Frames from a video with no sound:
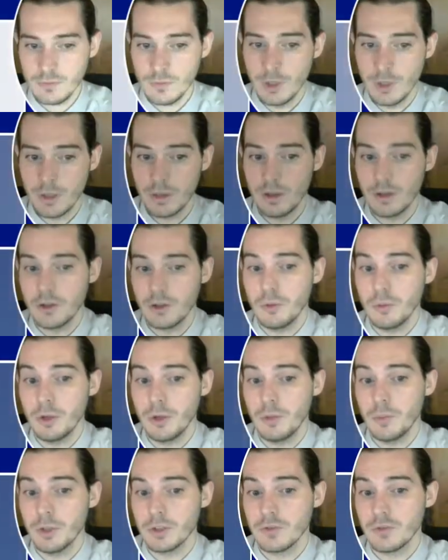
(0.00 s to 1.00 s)
Thank you
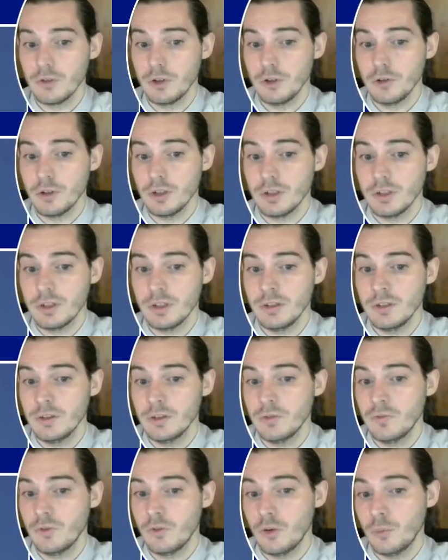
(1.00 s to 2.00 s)
very much for your
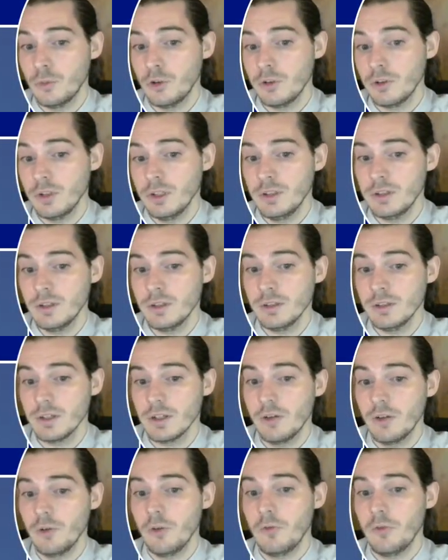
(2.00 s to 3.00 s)
attention. For more details,
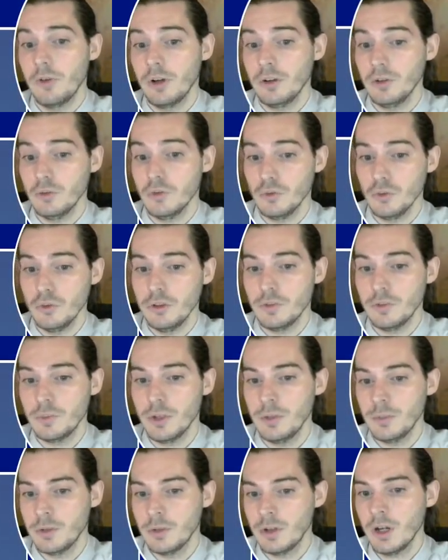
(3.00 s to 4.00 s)
I refer you to this
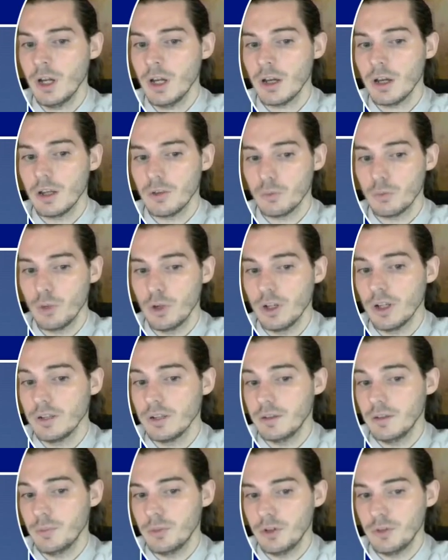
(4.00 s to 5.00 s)
paper as well
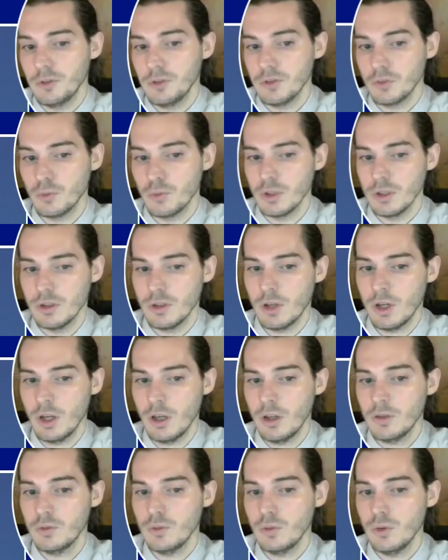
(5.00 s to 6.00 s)
as the previous one.
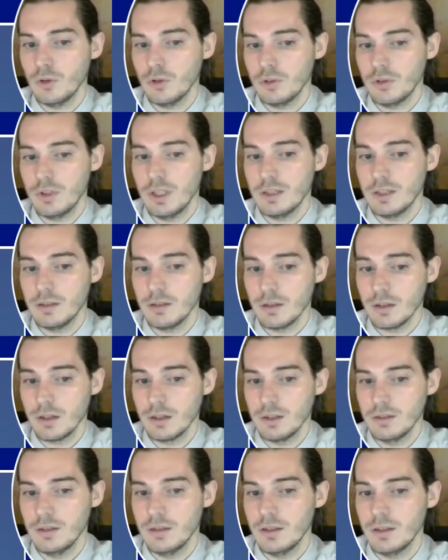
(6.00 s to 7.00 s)
Do not
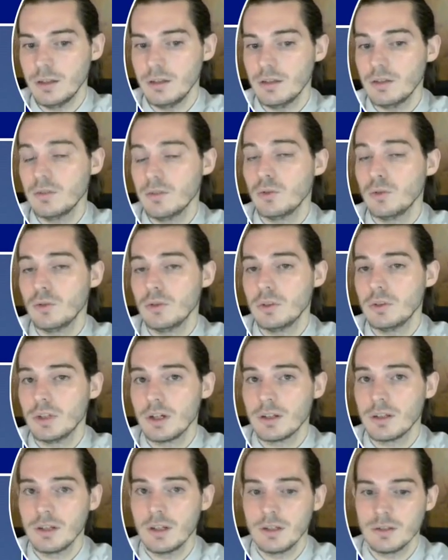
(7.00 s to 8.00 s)
hesitate to
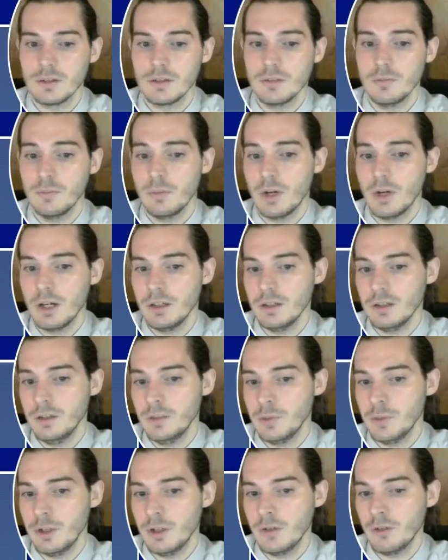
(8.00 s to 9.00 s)
contact us by
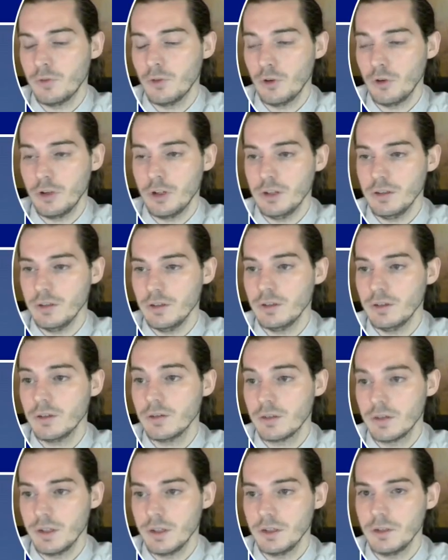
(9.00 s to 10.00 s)
email for anything.
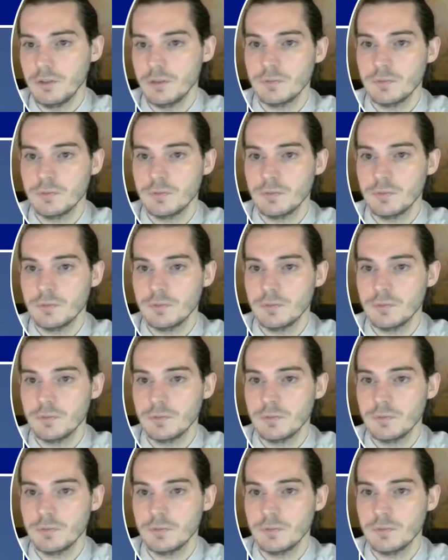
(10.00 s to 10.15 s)
Thank you.